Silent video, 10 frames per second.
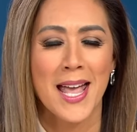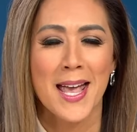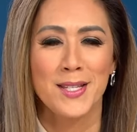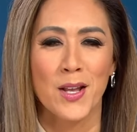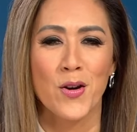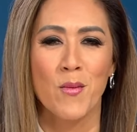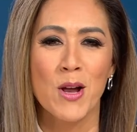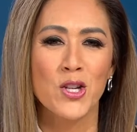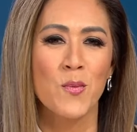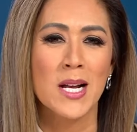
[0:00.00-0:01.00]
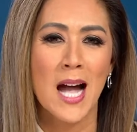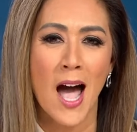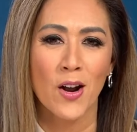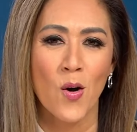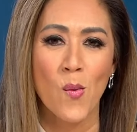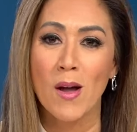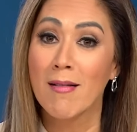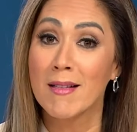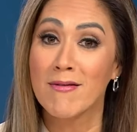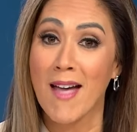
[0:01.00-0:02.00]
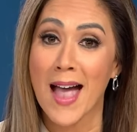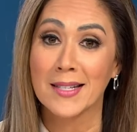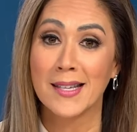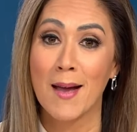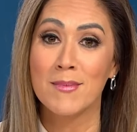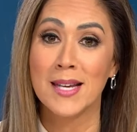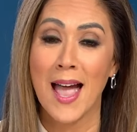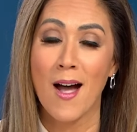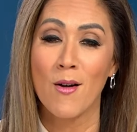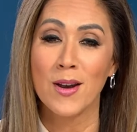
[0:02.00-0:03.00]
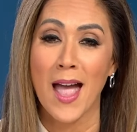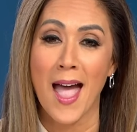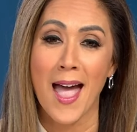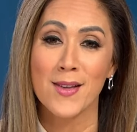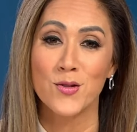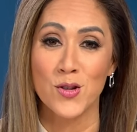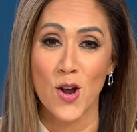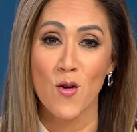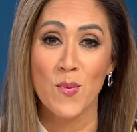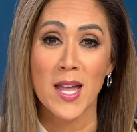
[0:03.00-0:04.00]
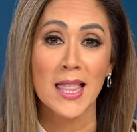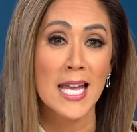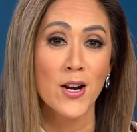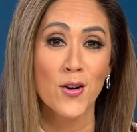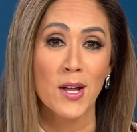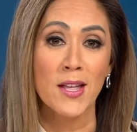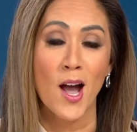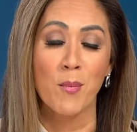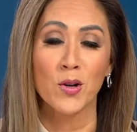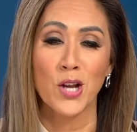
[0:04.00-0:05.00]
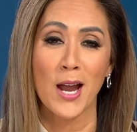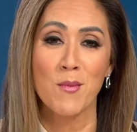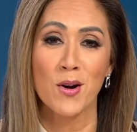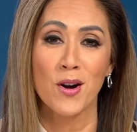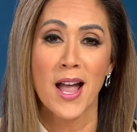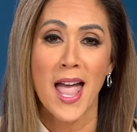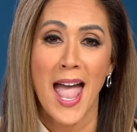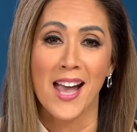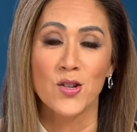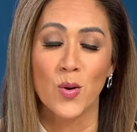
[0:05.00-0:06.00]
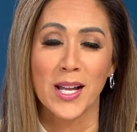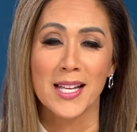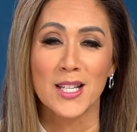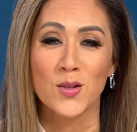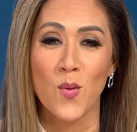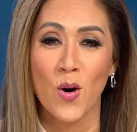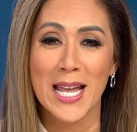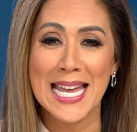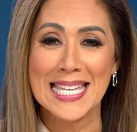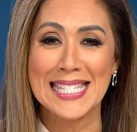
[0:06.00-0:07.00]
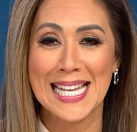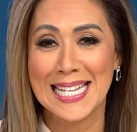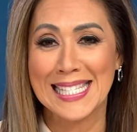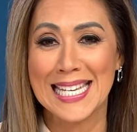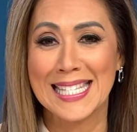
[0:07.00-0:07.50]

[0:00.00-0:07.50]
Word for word: Senator Mitch McConnell will, in fact, step down as GOP leader in the upper chamber. And joining us this morning is Tennessee